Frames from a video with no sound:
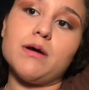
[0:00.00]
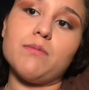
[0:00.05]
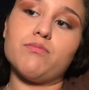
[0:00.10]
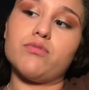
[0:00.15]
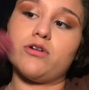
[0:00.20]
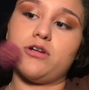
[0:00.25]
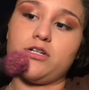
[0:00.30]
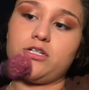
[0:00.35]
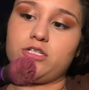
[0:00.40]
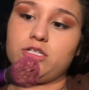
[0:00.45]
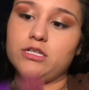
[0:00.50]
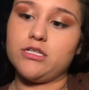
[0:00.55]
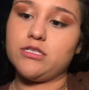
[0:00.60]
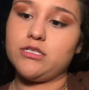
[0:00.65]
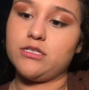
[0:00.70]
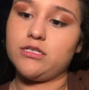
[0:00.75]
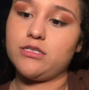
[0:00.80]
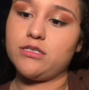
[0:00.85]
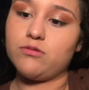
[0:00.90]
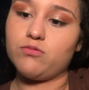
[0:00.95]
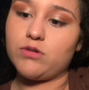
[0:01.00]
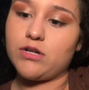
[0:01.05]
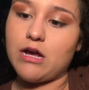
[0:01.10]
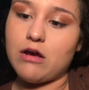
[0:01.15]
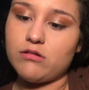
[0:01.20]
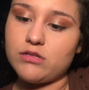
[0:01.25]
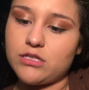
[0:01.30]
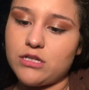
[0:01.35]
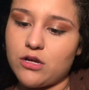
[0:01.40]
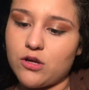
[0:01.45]
my brush. This is what
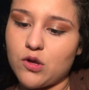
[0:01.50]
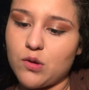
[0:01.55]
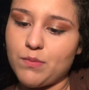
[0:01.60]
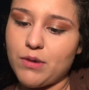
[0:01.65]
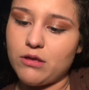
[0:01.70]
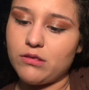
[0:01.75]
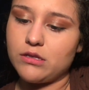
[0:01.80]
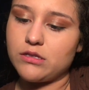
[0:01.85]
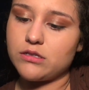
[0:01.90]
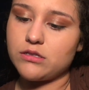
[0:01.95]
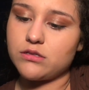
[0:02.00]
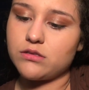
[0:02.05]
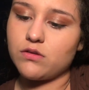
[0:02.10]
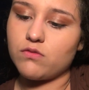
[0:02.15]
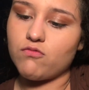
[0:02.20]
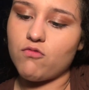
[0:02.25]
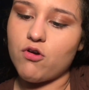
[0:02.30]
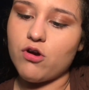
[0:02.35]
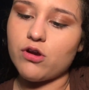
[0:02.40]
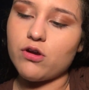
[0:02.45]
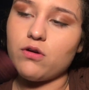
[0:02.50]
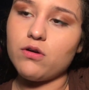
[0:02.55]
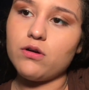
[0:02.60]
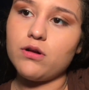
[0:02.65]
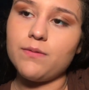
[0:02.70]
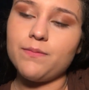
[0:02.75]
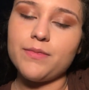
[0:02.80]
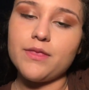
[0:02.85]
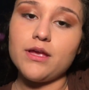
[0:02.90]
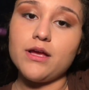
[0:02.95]
I was telling you about. This is the
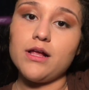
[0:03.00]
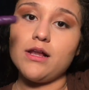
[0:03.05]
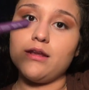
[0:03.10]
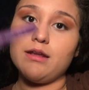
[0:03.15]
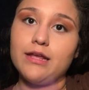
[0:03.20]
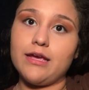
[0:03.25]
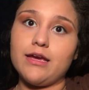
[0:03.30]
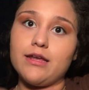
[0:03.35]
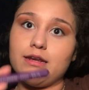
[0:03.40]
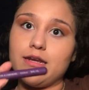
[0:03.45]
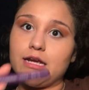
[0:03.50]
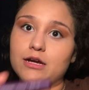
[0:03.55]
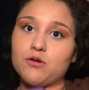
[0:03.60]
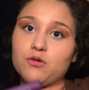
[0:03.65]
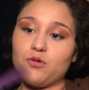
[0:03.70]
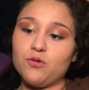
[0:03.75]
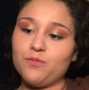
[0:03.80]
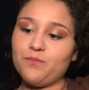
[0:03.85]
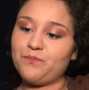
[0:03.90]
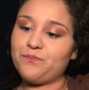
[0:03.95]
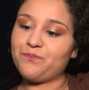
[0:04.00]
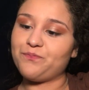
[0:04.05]
Royal Langnickel